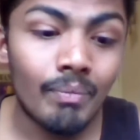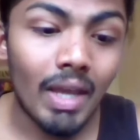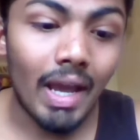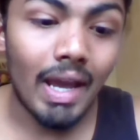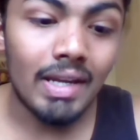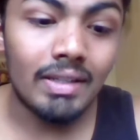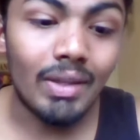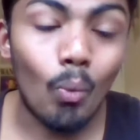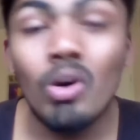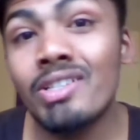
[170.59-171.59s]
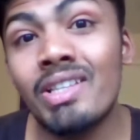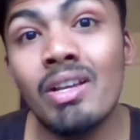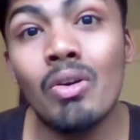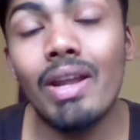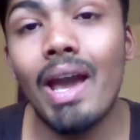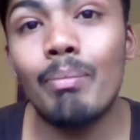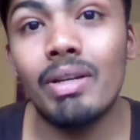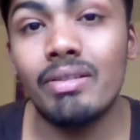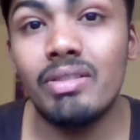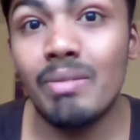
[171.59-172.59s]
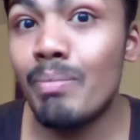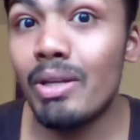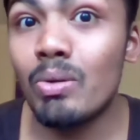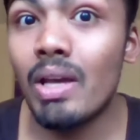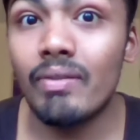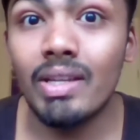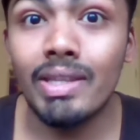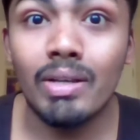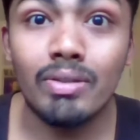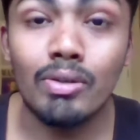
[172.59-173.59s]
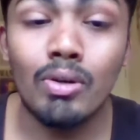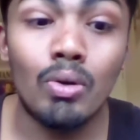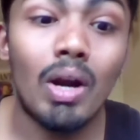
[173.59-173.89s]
and the worst thing could happen, Jinbei don't have 10,000 crew.